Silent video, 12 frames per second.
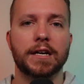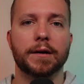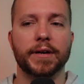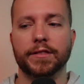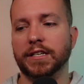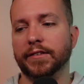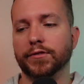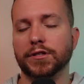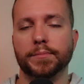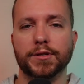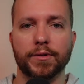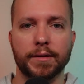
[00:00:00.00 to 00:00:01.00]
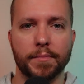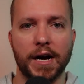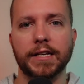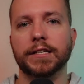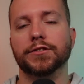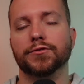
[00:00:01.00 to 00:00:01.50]
about the difference between
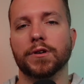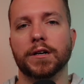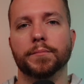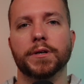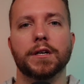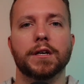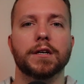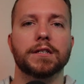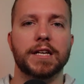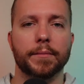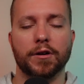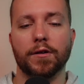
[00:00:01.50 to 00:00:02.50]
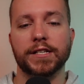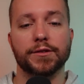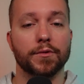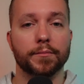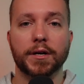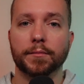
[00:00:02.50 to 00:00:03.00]
Biden and Trump, Democrats and
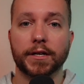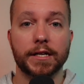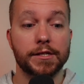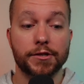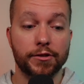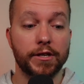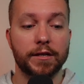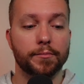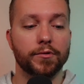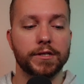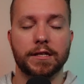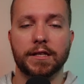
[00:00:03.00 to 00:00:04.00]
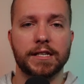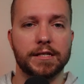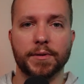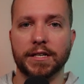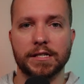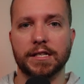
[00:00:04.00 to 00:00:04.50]
Republicans, you need to point to this
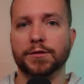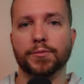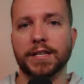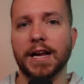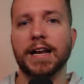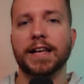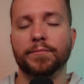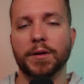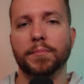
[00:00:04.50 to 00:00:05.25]
because this would not have been